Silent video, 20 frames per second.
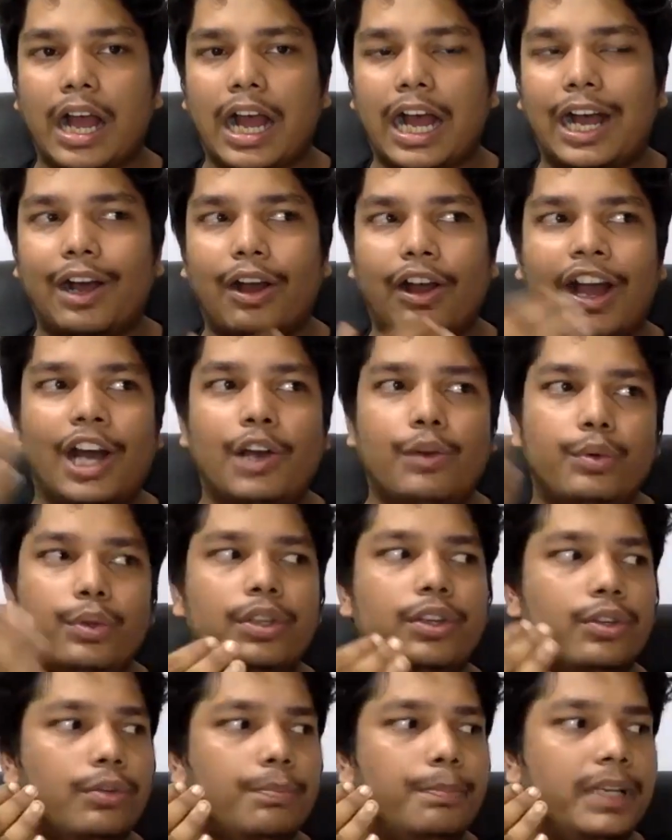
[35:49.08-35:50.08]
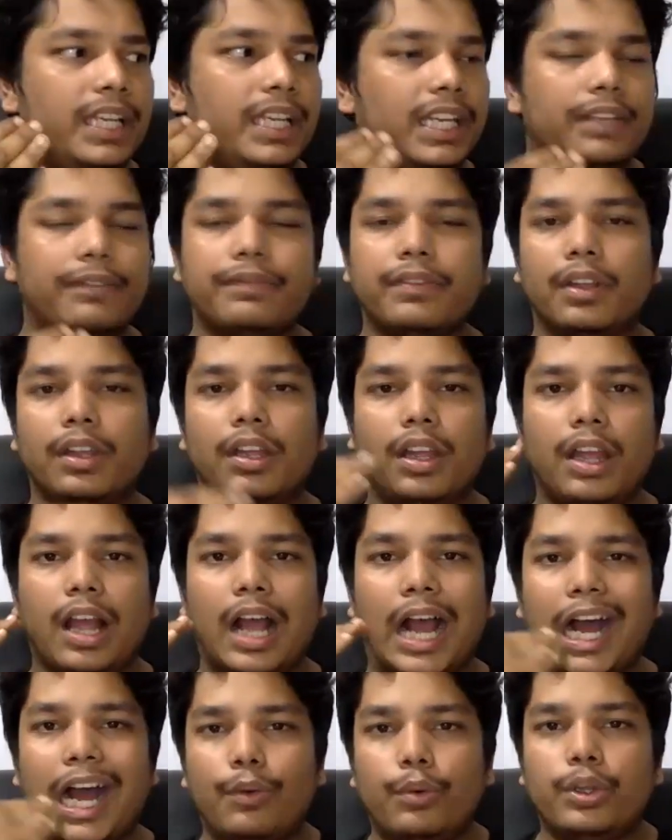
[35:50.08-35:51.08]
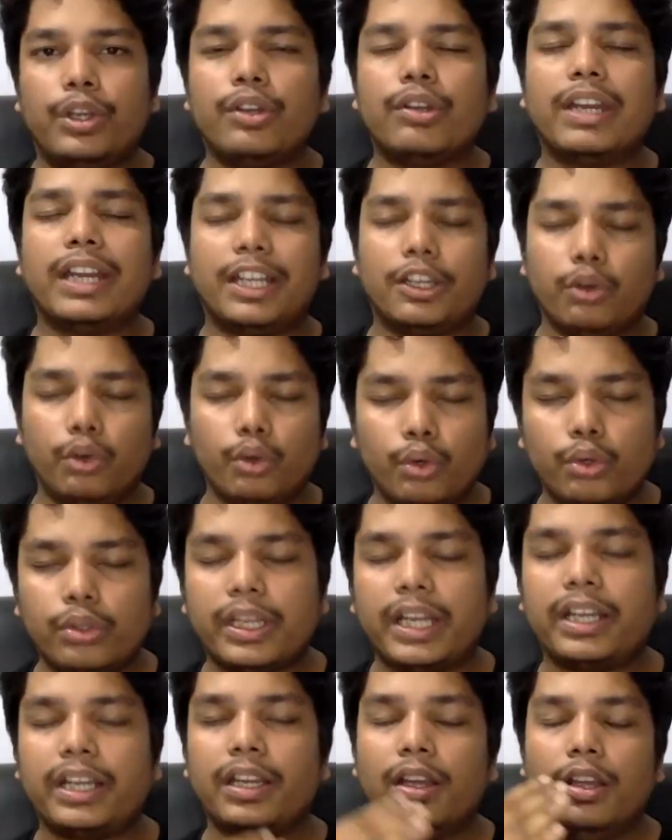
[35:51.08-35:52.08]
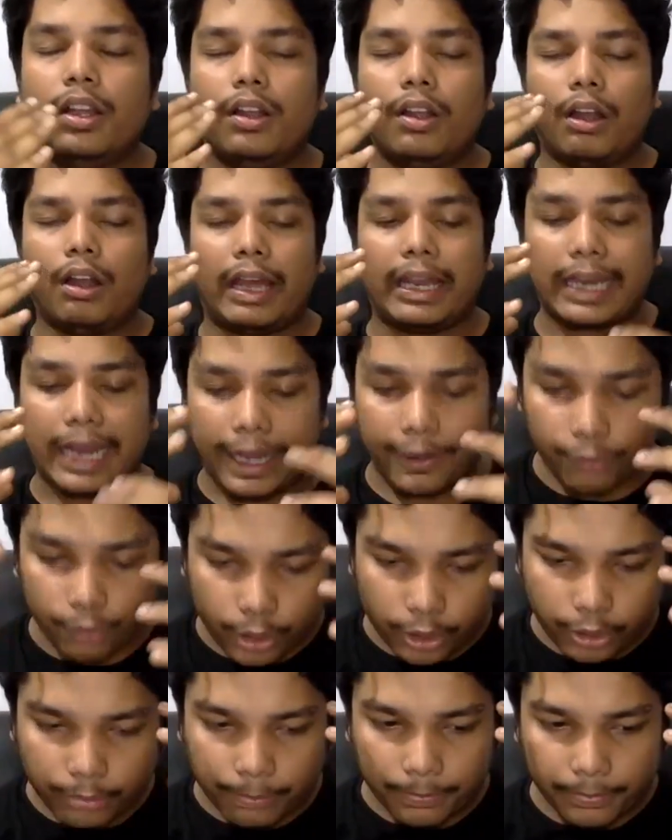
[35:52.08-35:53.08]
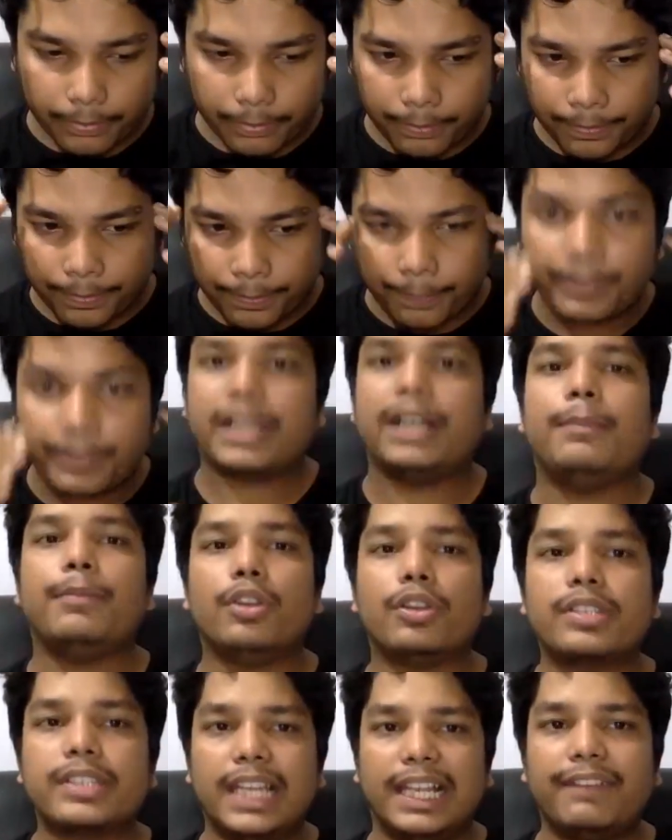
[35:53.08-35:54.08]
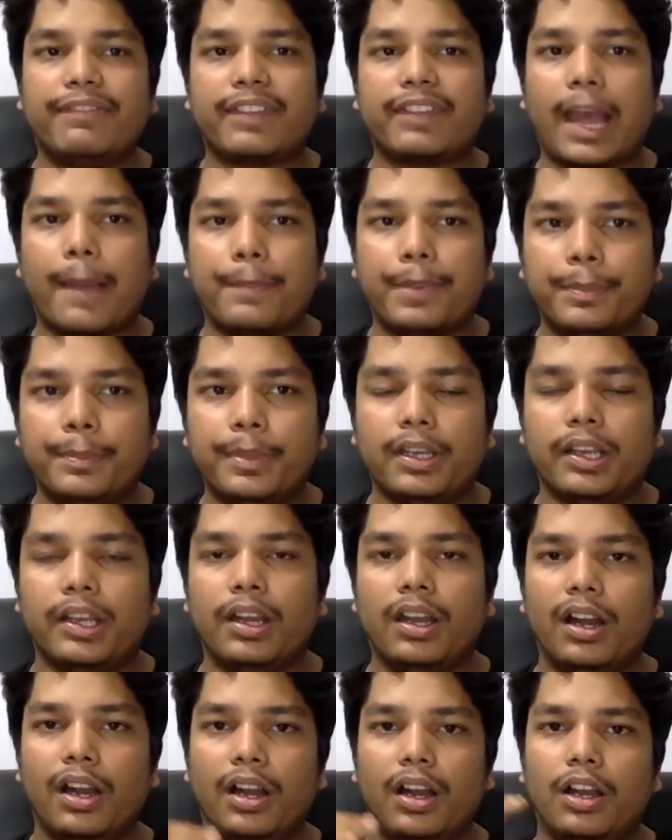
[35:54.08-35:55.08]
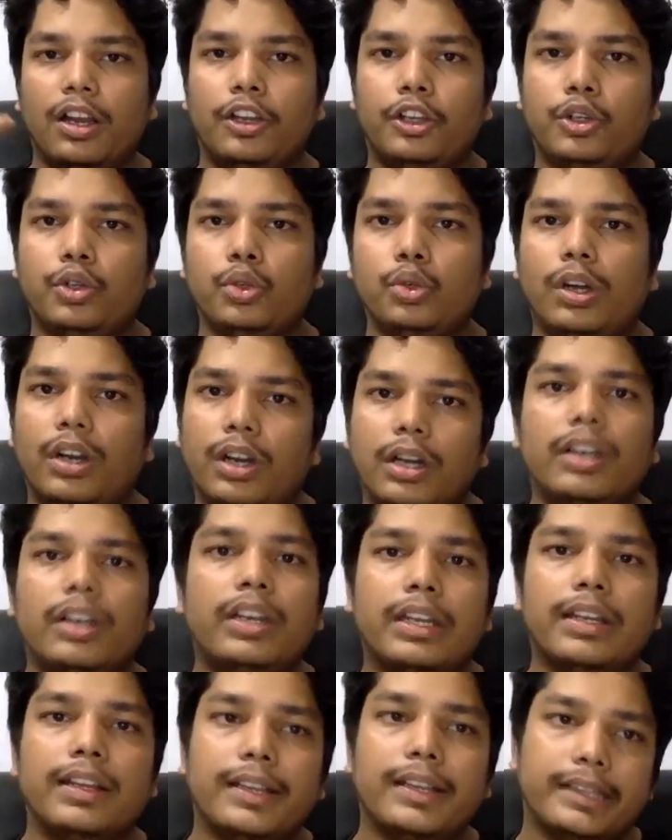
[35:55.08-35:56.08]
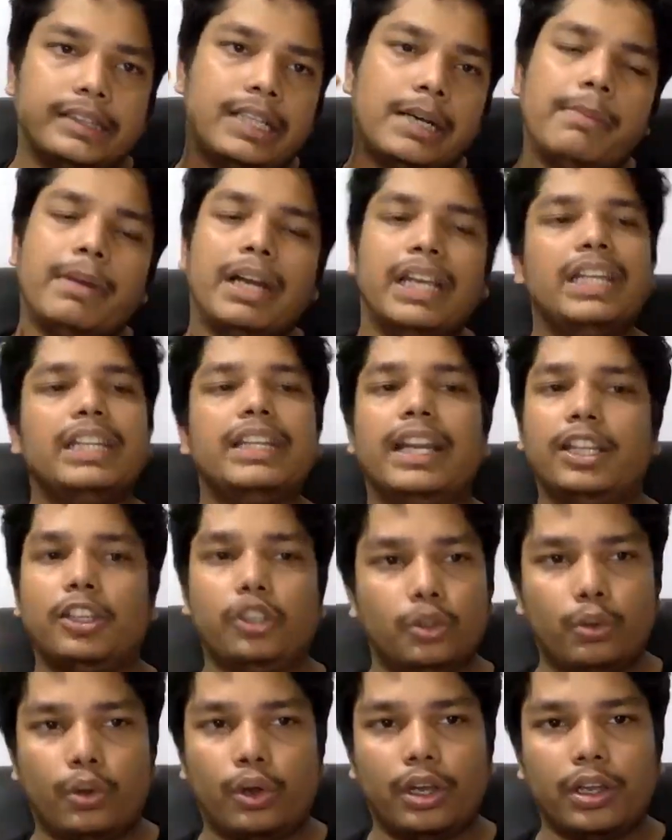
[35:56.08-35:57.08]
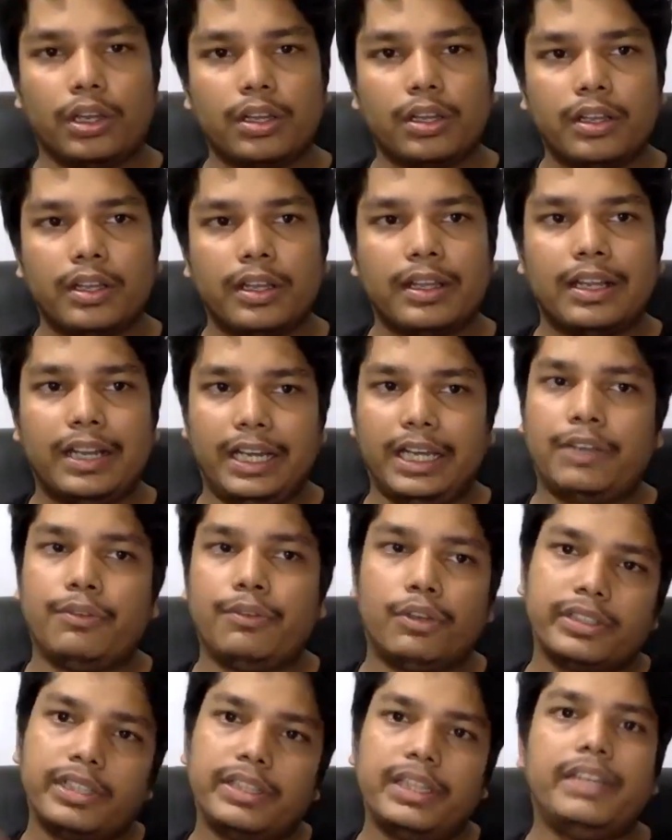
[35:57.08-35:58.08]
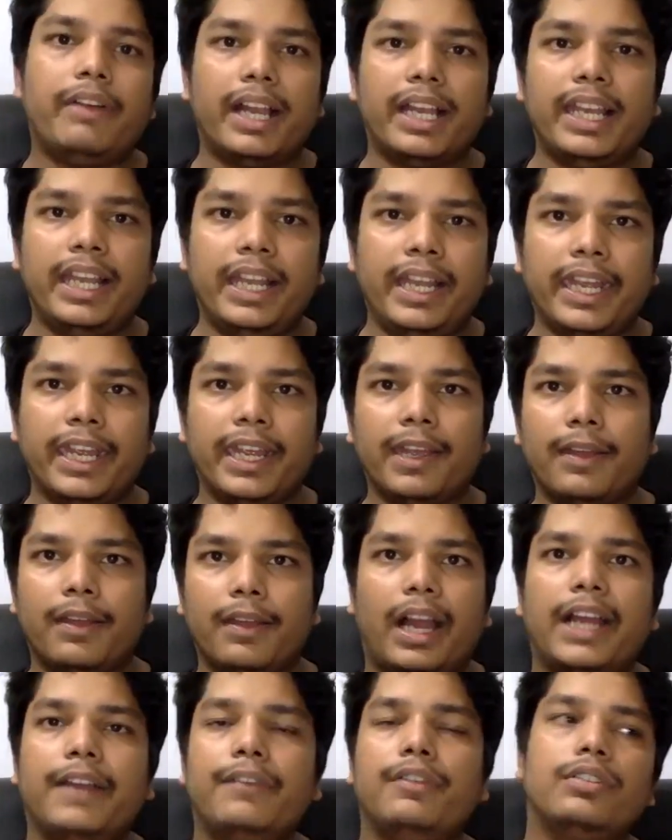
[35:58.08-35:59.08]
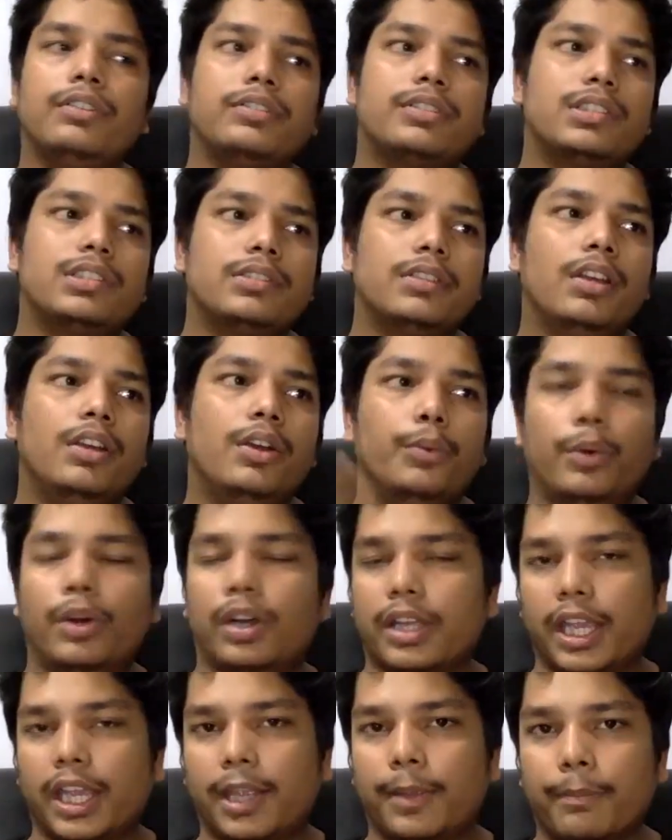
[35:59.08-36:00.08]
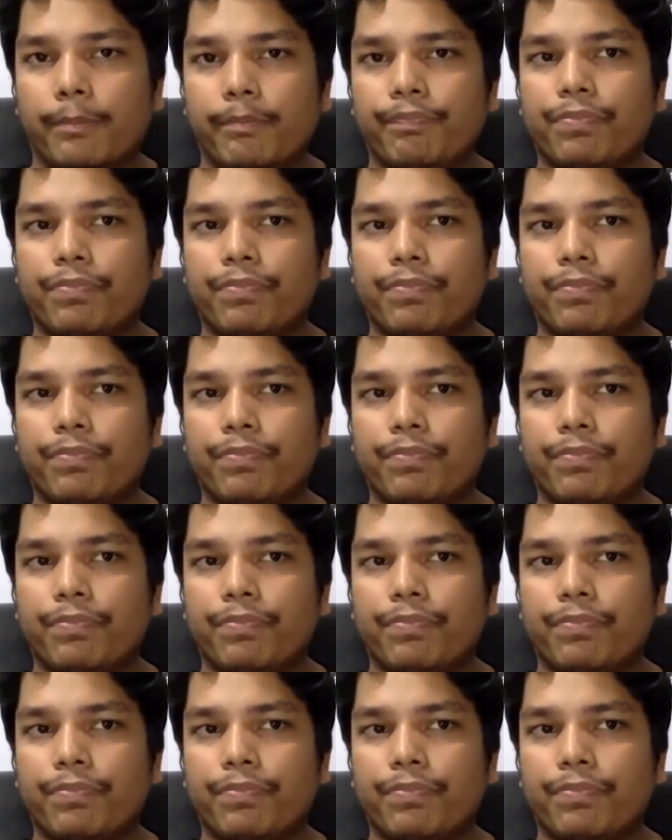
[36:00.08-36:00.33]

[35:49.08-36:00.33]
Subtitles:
how would you believe, how would you get to know that, and how would you become yourself capable to earn the money that you want? It was a Diwali day. I was working